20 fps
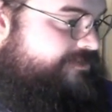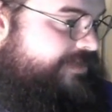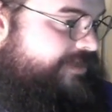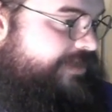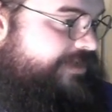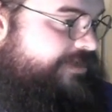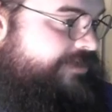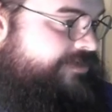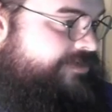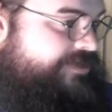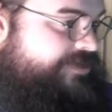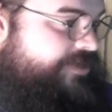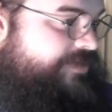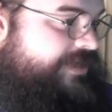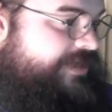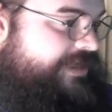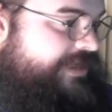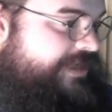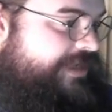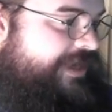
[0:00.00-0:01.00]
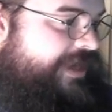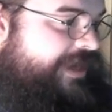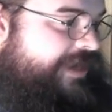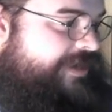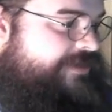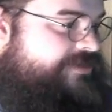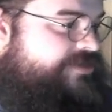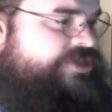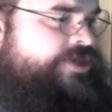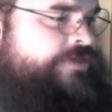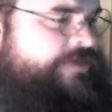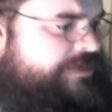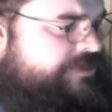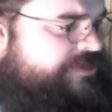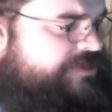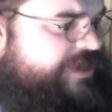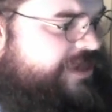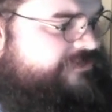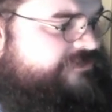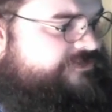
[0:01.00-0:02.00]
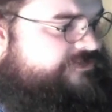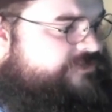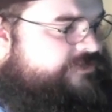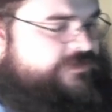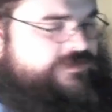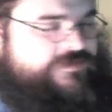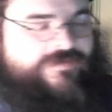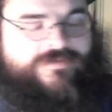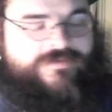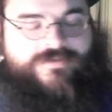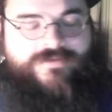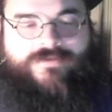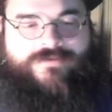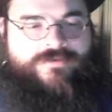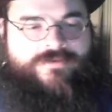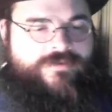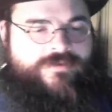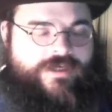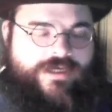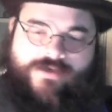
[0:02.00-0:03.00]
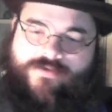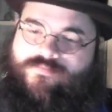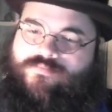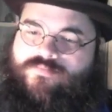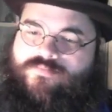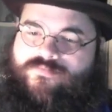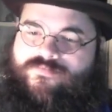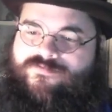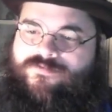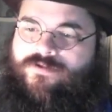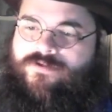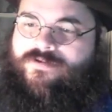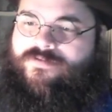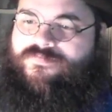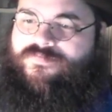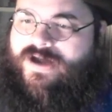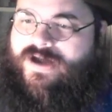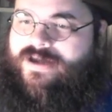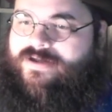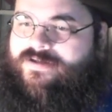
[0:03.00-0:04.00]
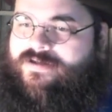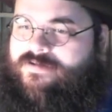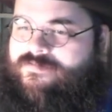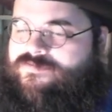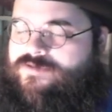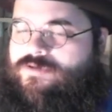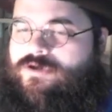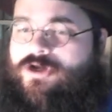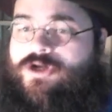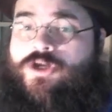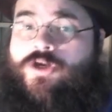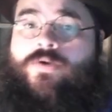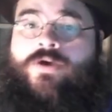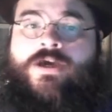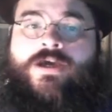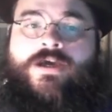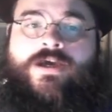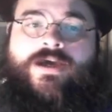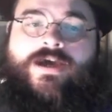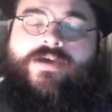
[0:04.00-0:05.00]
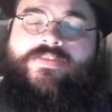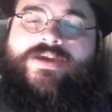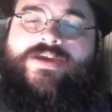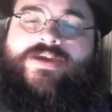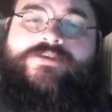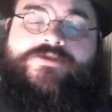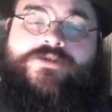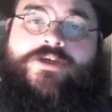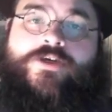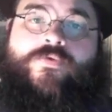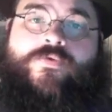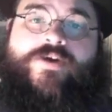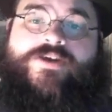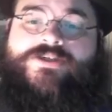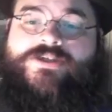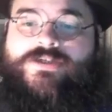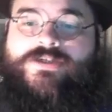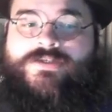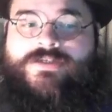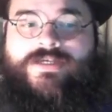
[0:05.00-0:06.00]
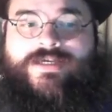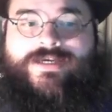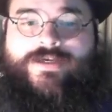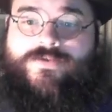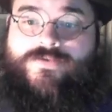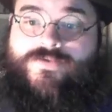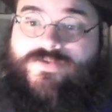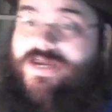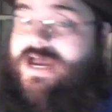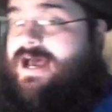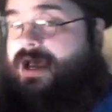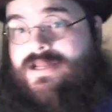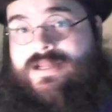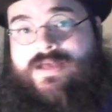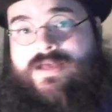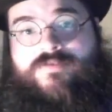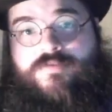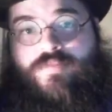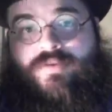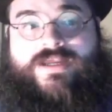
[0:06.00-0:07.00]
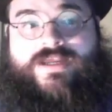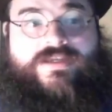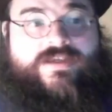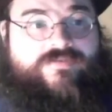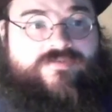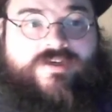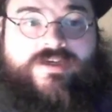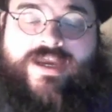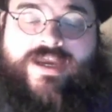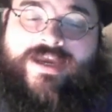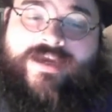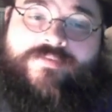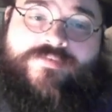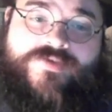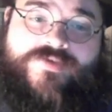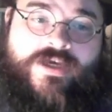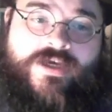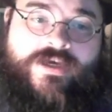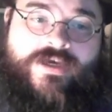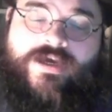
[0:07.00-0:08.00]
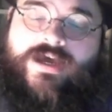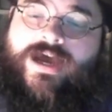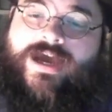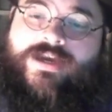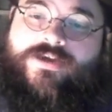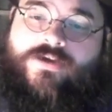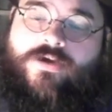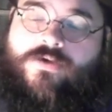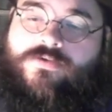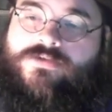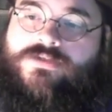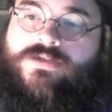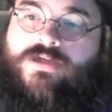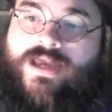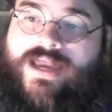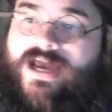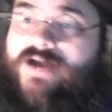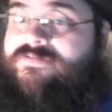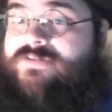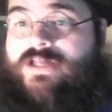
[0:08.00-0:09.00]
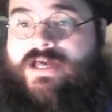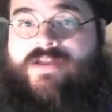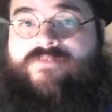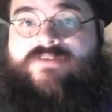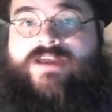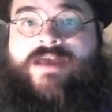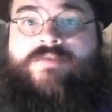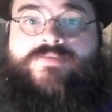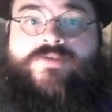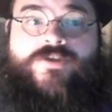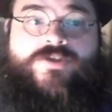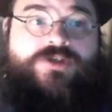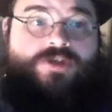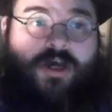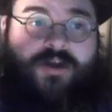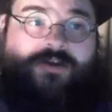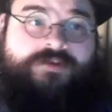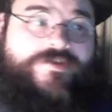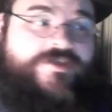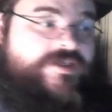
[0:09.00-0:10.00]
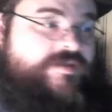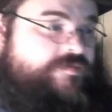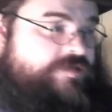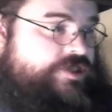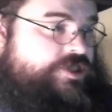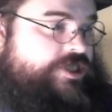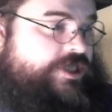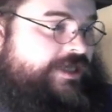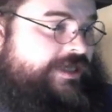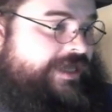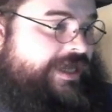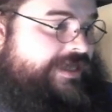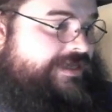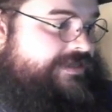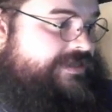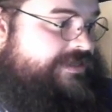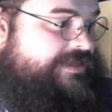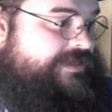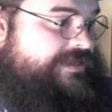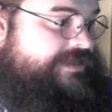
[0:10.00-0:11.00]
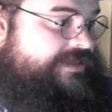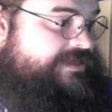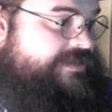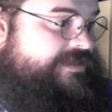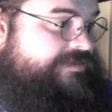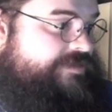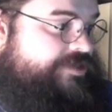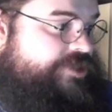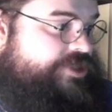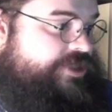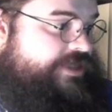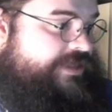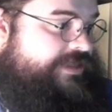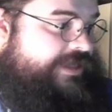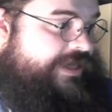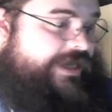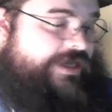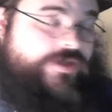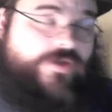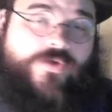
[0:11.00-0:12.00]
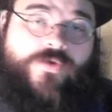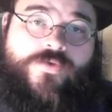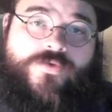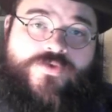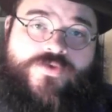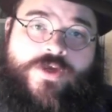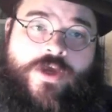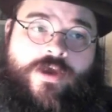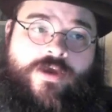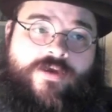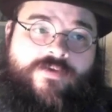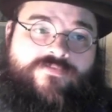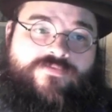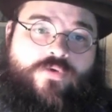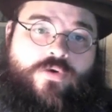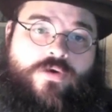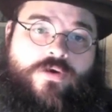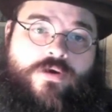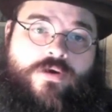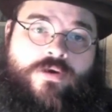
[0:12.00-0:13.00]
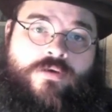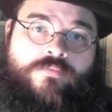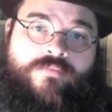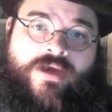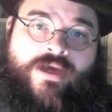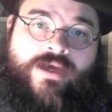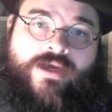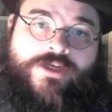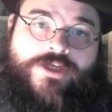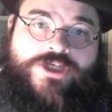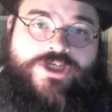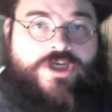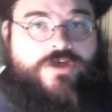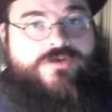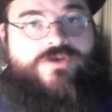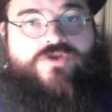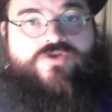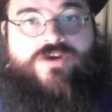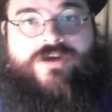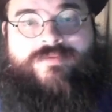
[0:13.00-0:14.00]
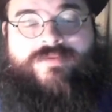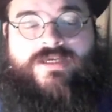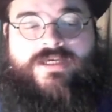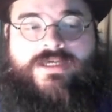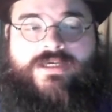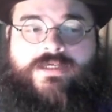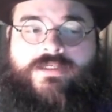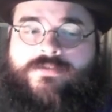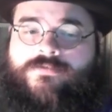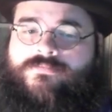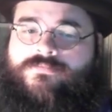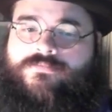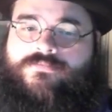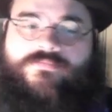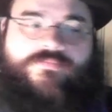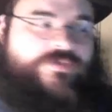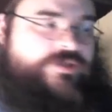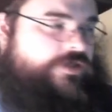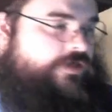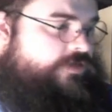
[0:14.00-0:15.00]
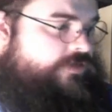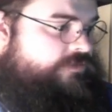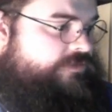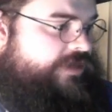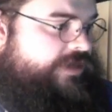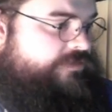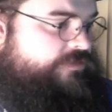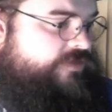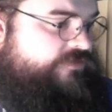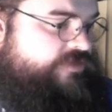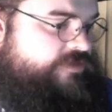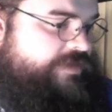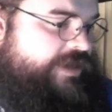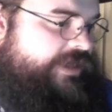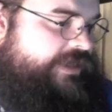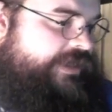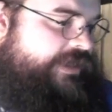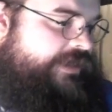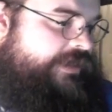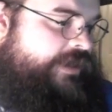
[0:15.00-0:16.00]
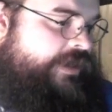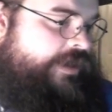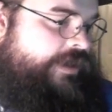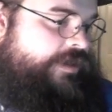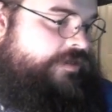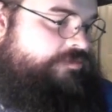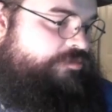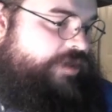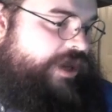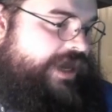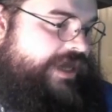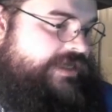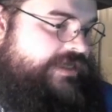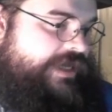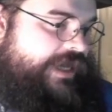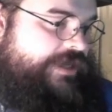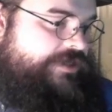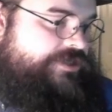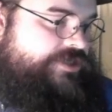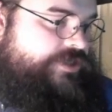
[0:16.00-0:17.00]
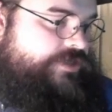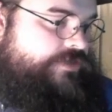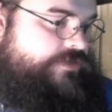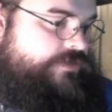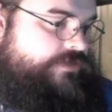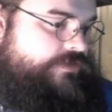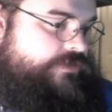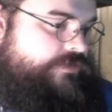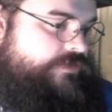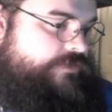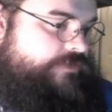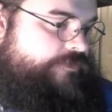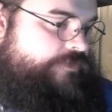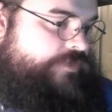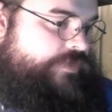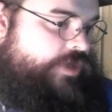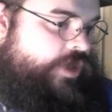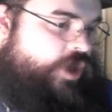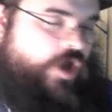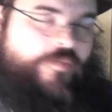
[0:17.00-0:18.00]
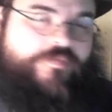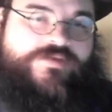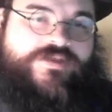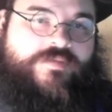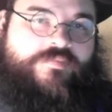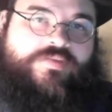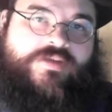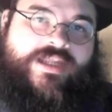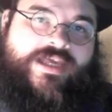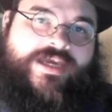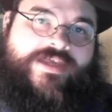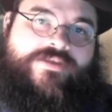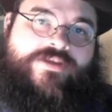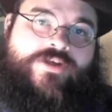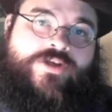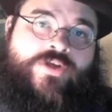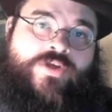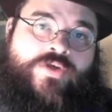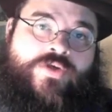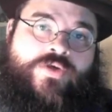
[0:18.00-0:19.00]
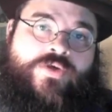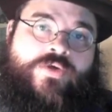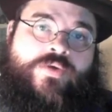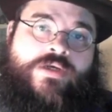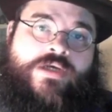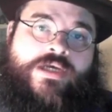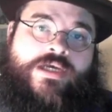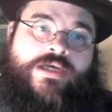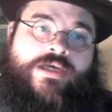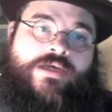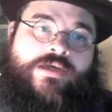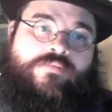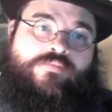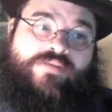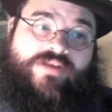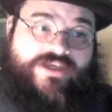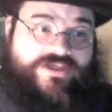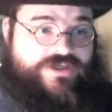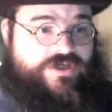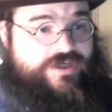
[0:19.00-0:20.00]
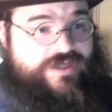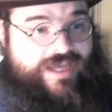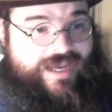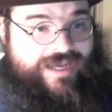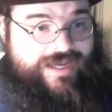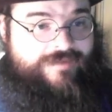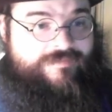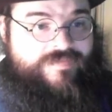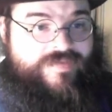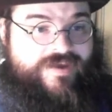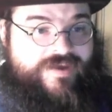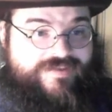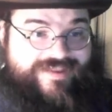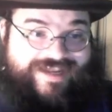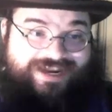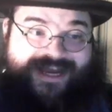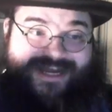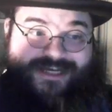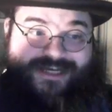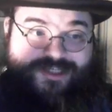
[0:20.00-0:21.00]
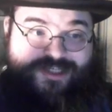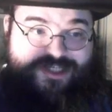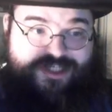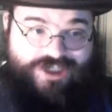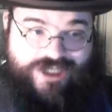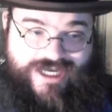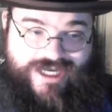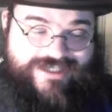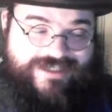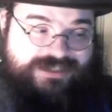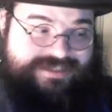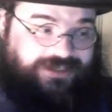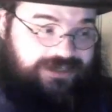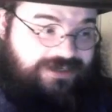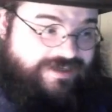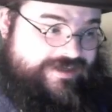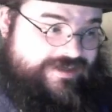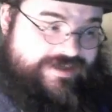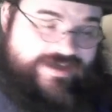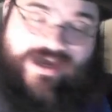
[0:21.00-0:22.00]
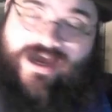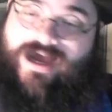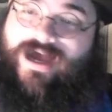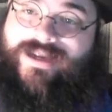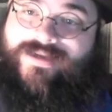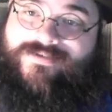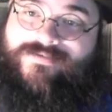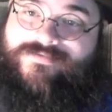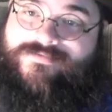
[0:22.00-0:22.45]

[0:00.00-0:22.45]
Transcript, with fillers: uh, don't need any ads. UNICEF. Uh, fire and foo on you. Uh, the answer to your question is yeah. I'd love to play different games. I don't have a lot of games installed on this machine as this is the machine that I use for my show streaming and, you know, my movie making. But I do hope to play the new Blizzard game that I just got